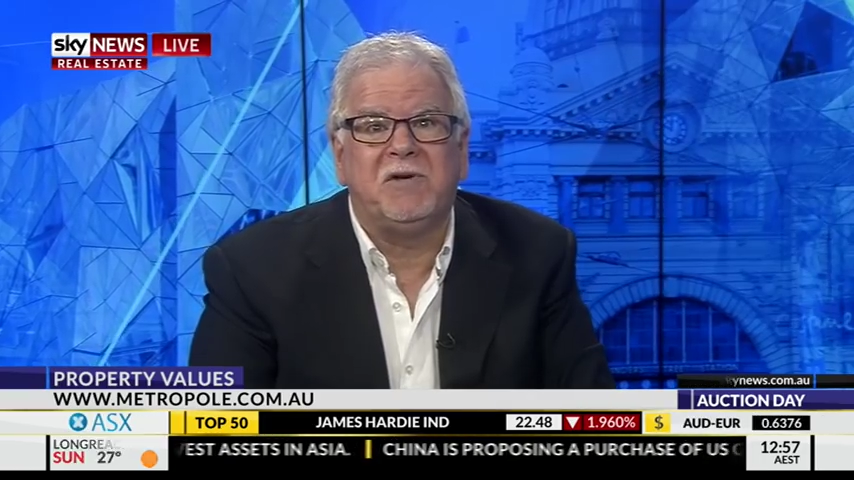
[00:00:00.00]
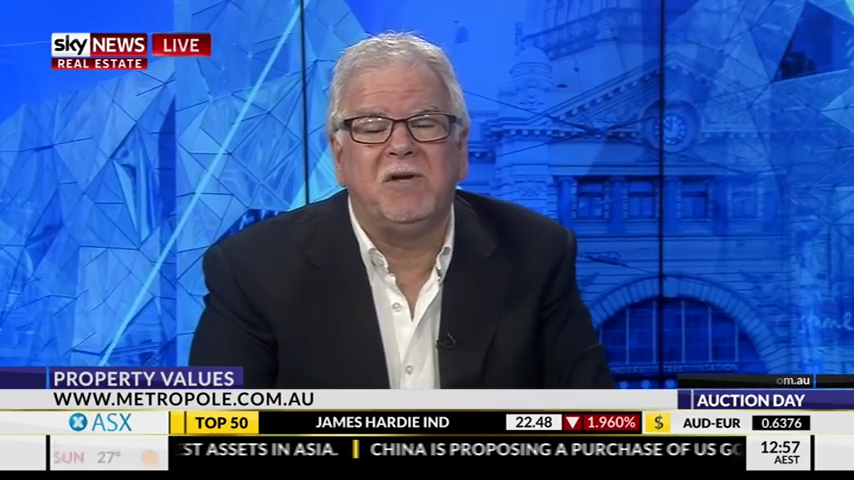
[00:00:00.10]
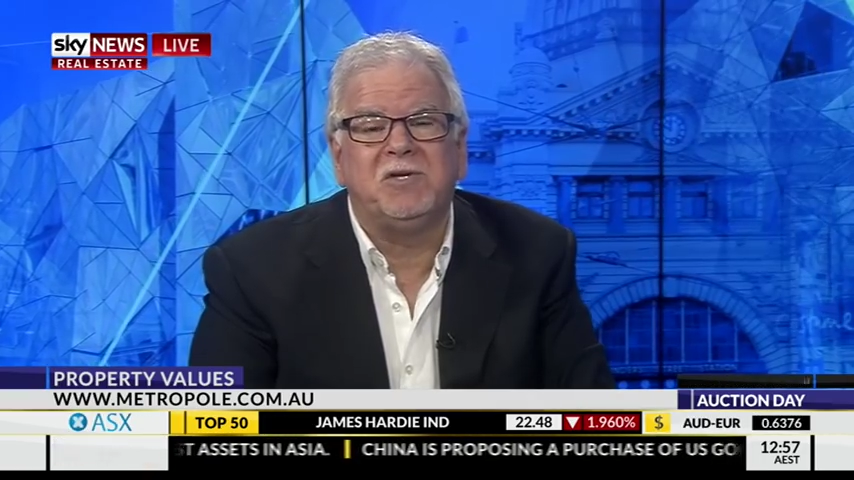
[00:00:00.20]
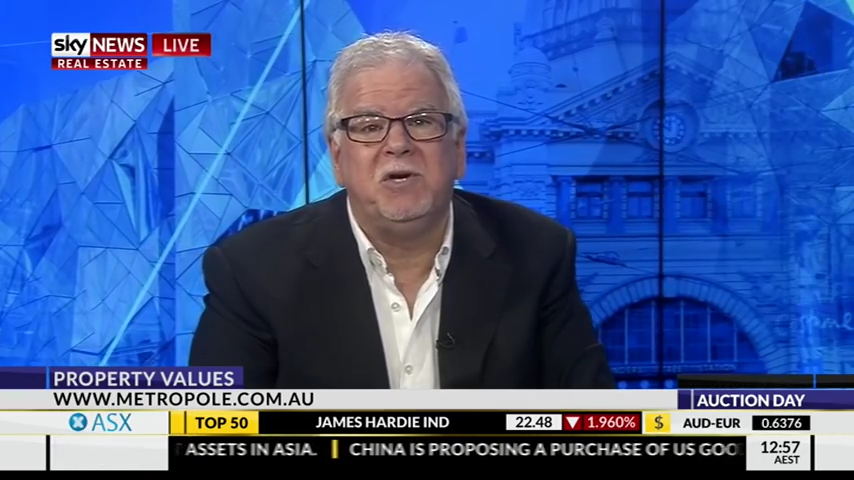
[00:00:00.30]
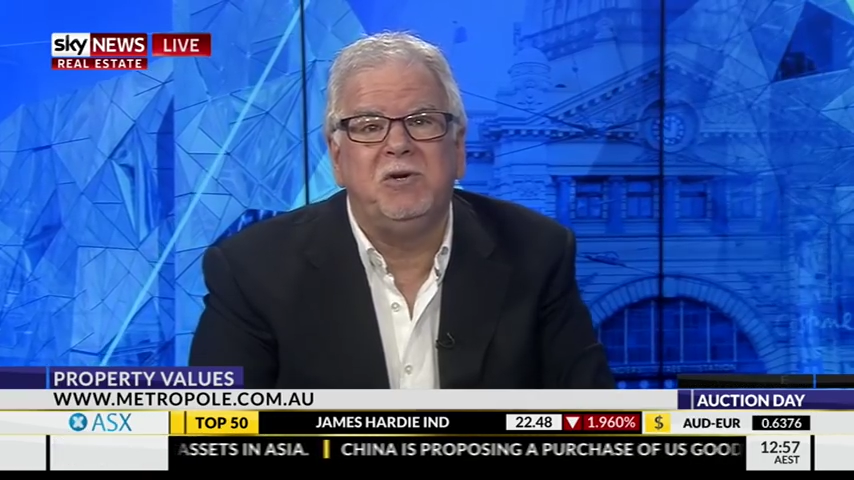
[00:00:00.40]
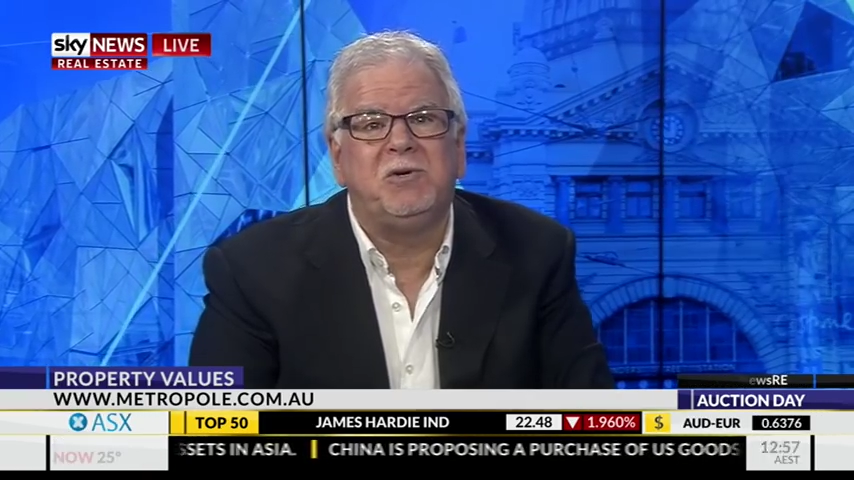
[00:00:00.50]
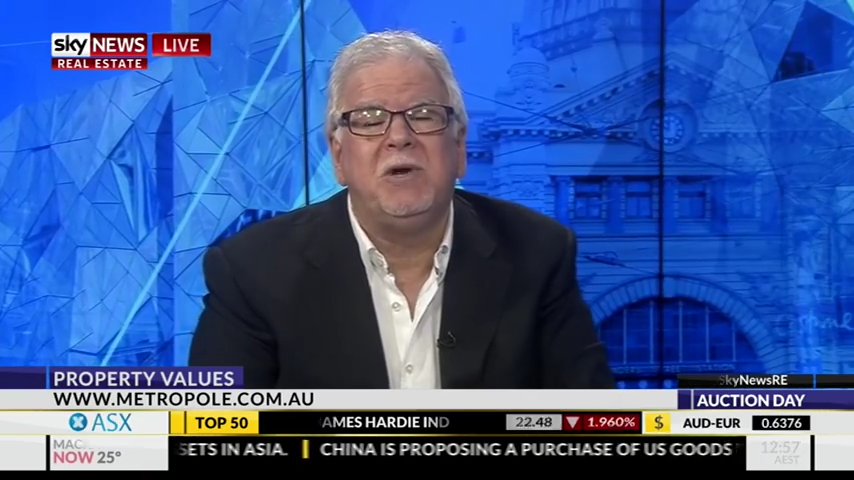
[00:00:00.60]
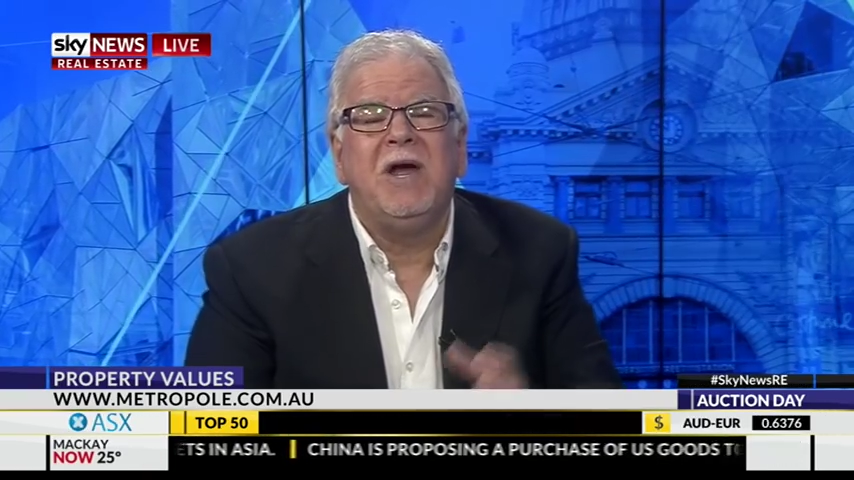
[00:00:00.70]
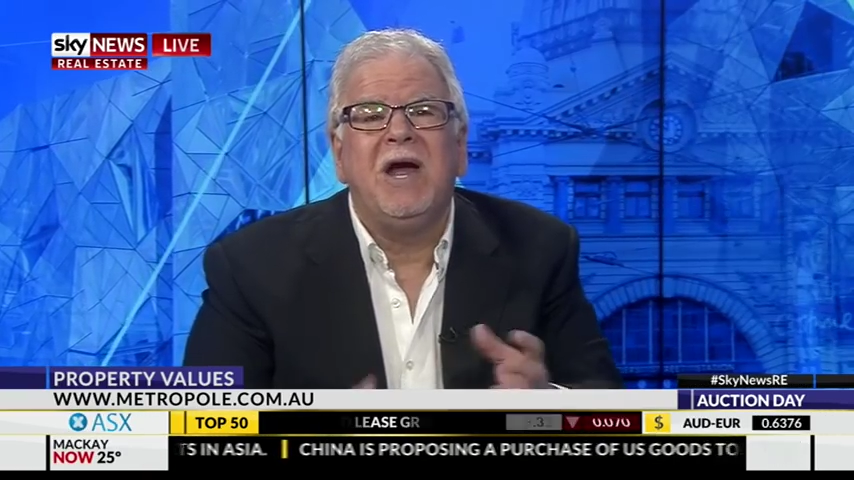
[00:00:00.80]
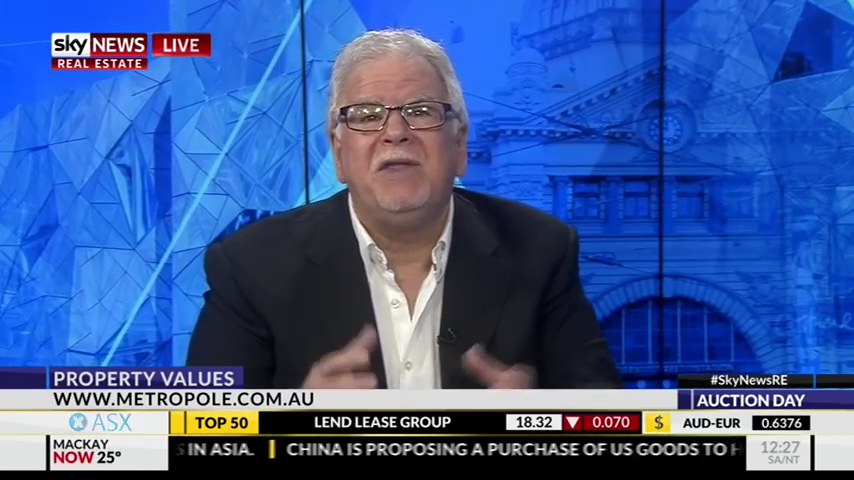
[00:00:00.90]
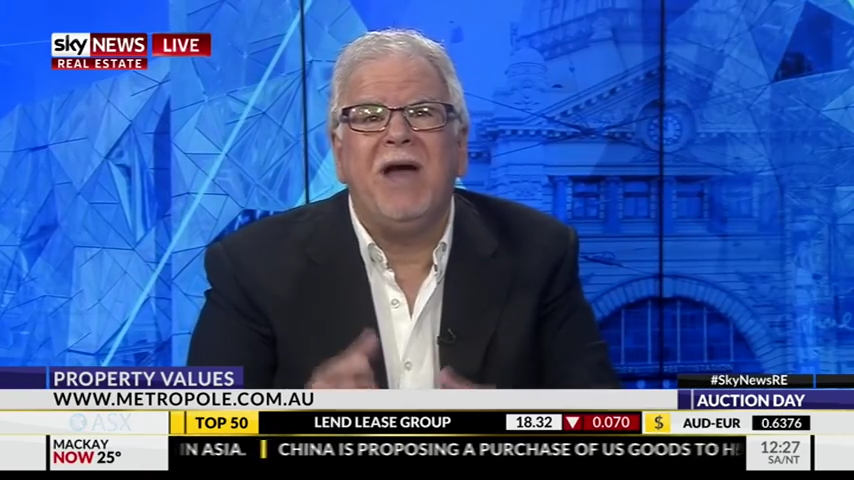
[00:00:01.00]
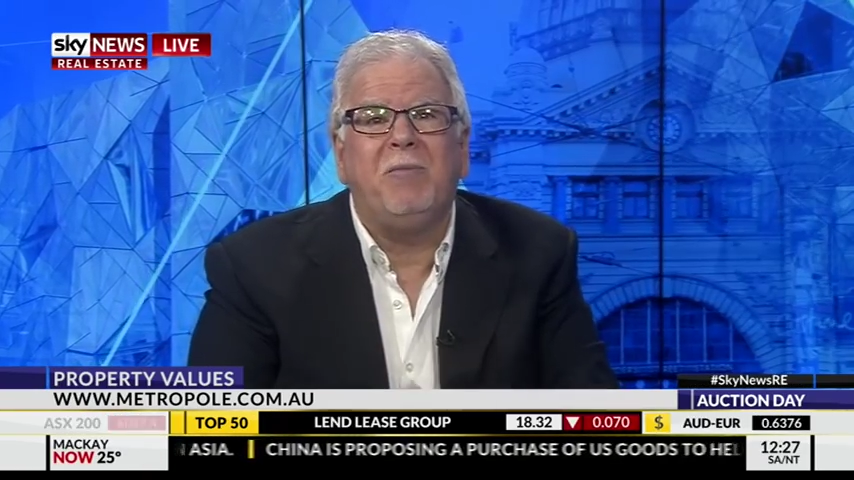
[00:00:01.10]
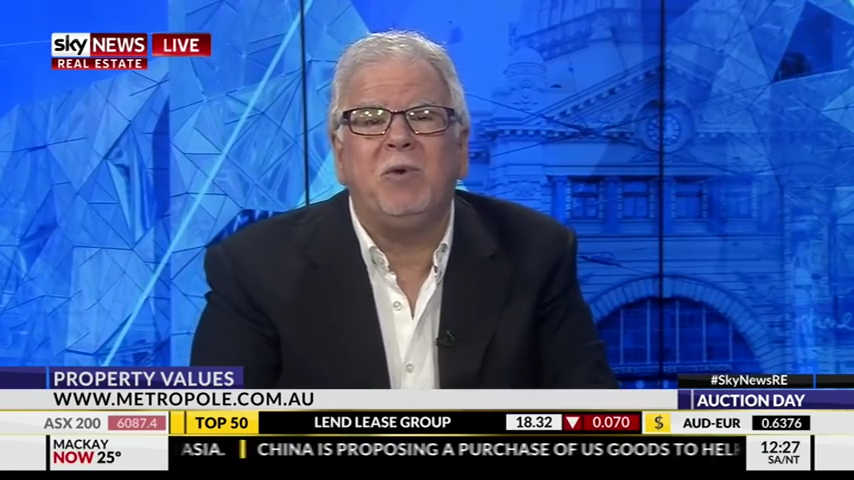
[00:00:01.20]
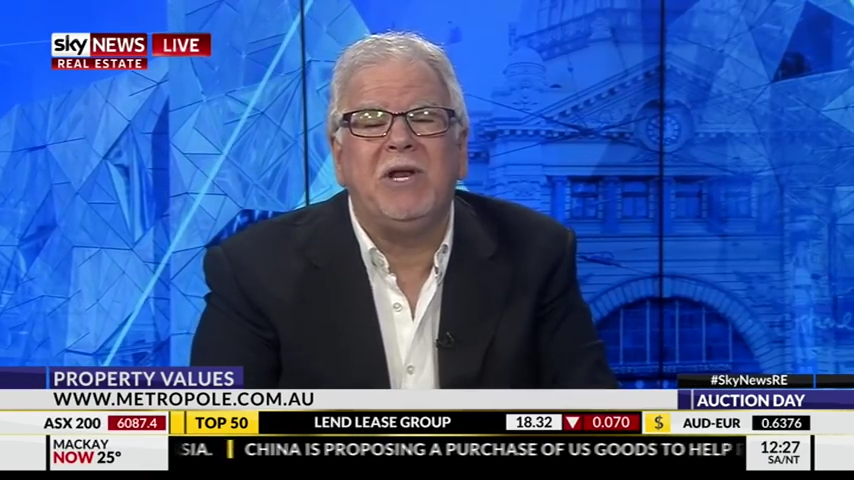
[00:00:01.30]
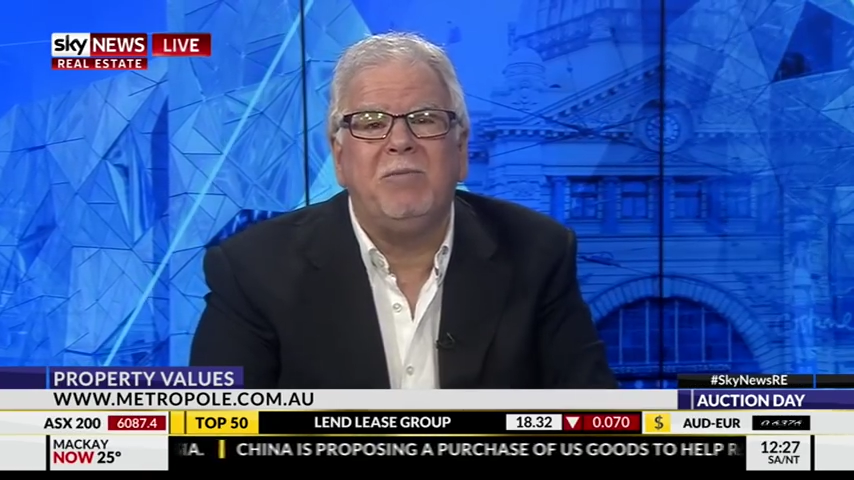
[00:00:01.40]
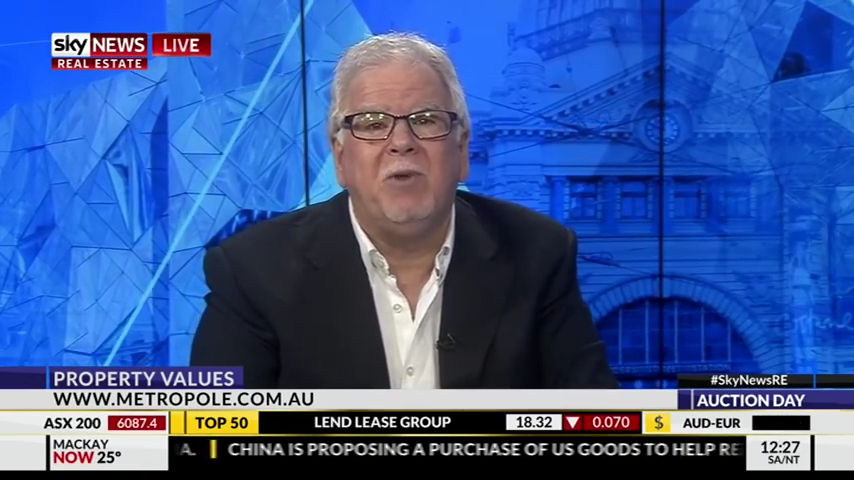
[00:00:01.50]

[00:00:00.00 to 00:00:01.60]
are used to, and they're upwardly mobile people.